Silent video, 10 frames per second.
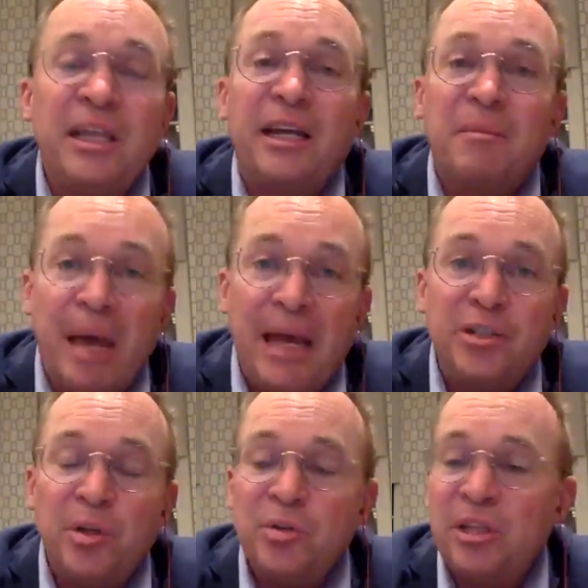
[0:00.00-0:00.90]
They can
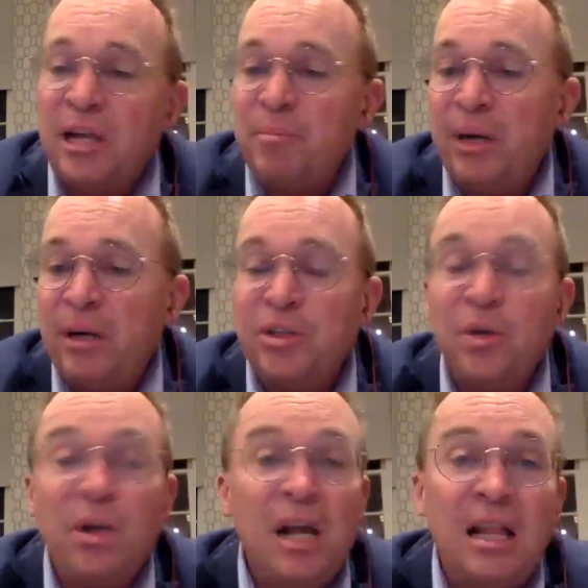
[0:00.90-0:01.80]
manage those a lot better.
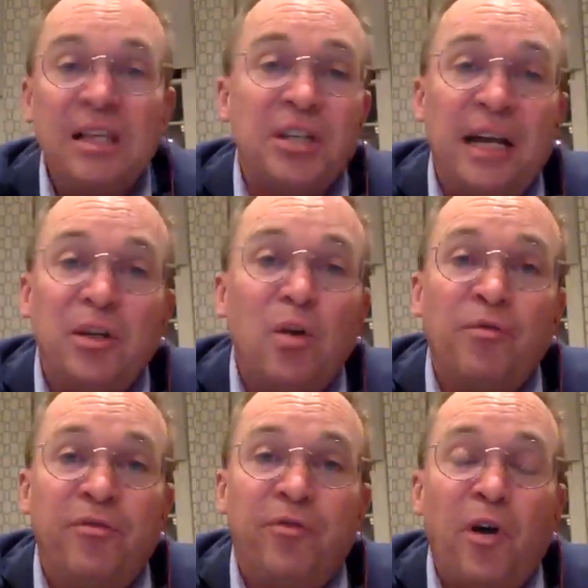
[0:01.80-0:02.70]
So listen, I don't
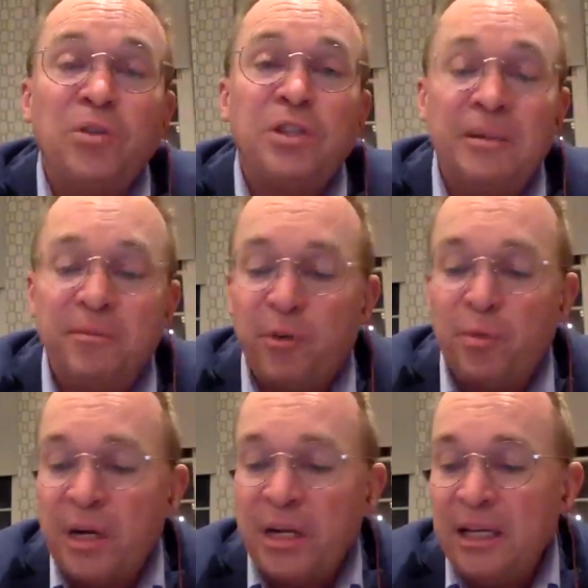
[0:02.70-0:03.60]
fault him for
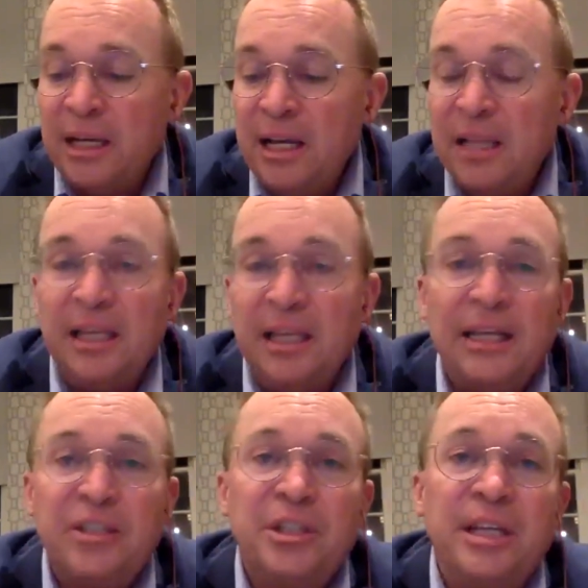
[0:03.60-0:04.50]
running the
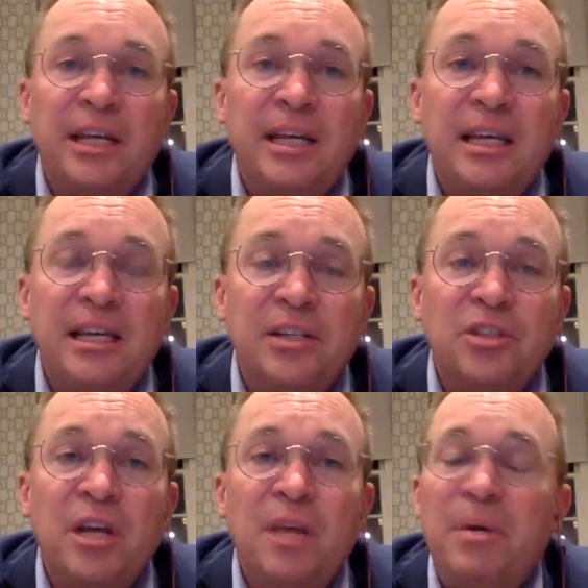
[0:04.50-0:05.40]
election that he
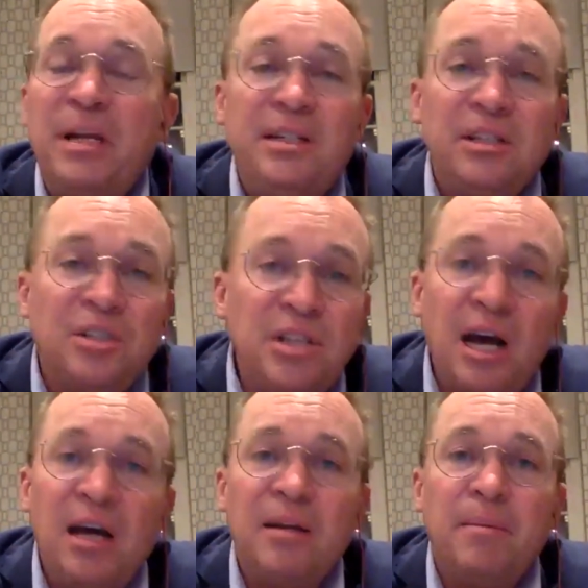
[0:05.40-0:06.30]
is but he does
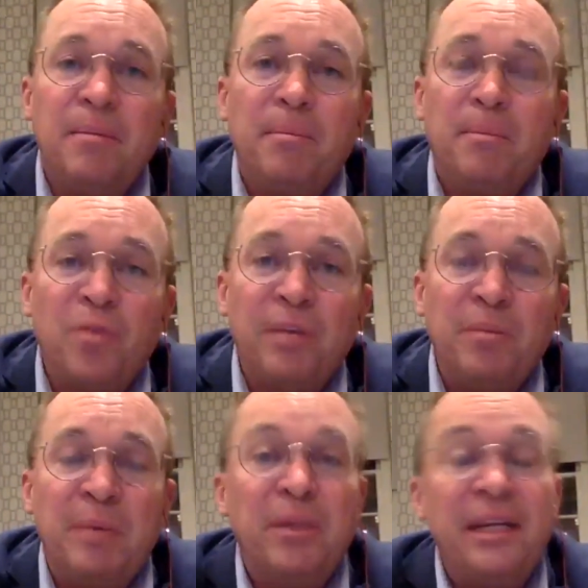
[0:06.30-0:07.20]
not motivate
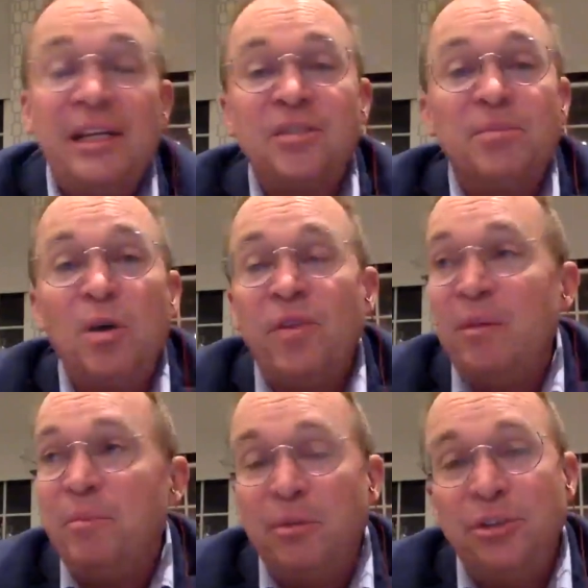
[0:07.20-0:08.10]
people. And he doesn't motivate
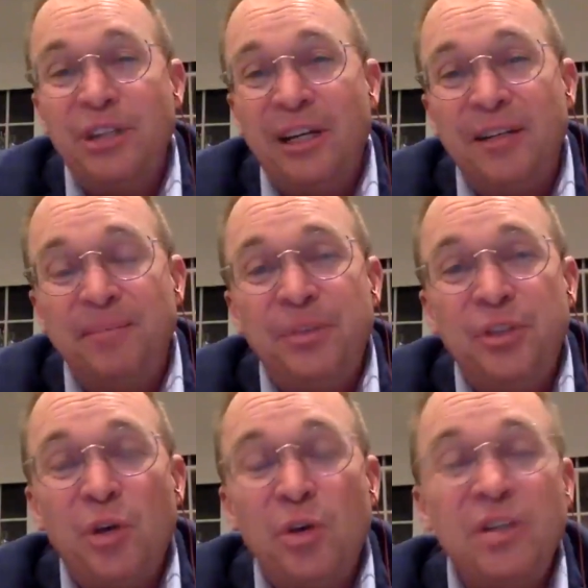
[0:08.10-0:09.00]
people, um,
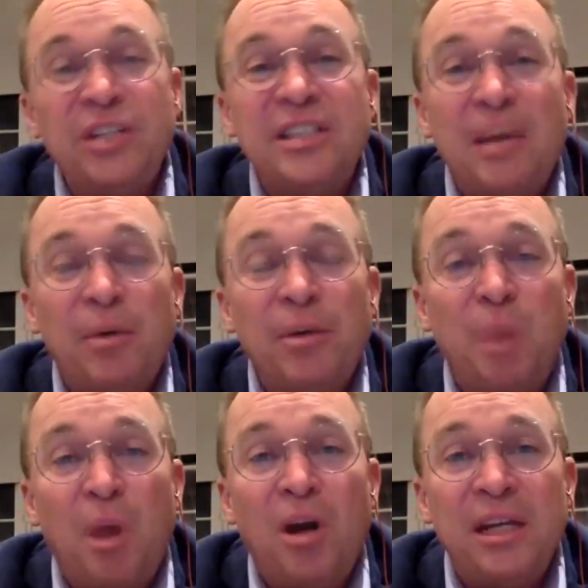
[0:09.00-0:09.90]
Joe, because it's not where his
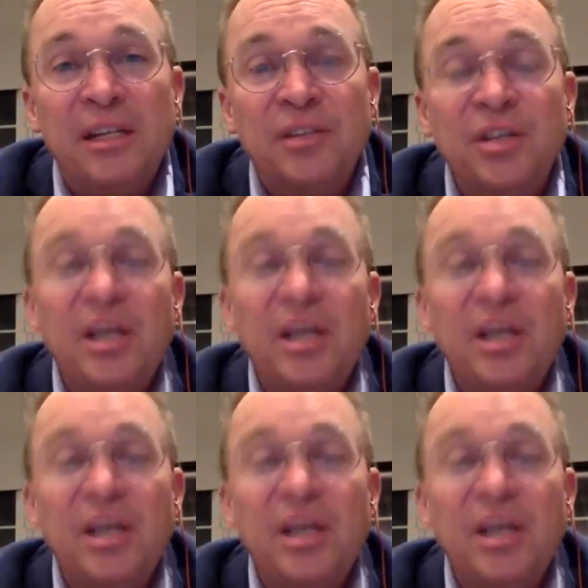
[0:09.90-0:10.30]
party is.